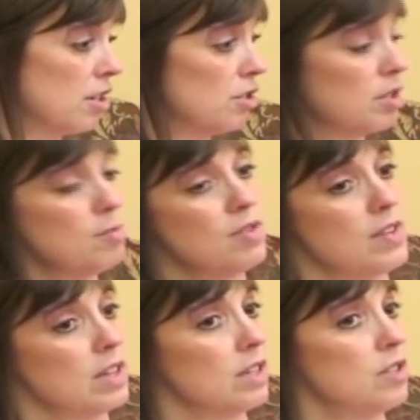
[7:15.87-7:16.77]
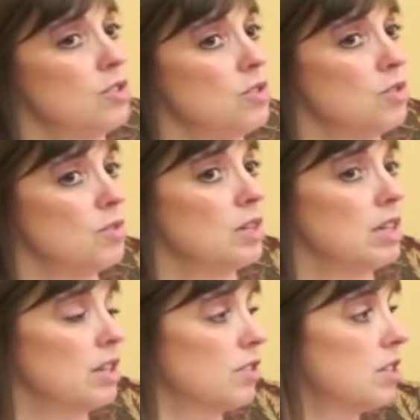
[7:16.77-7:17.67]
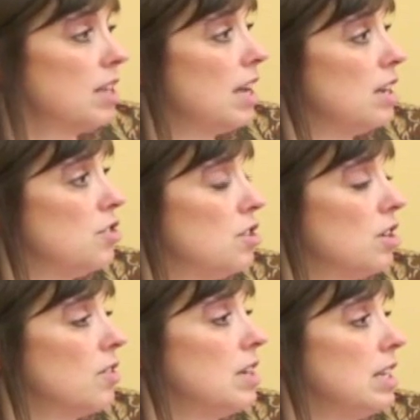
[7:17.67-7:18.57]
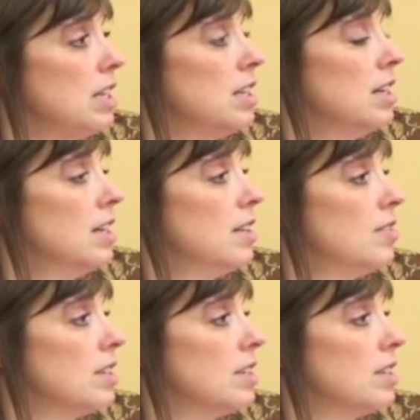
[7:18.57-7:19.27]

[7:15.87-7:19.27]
You're just moving on to another stage. You don't need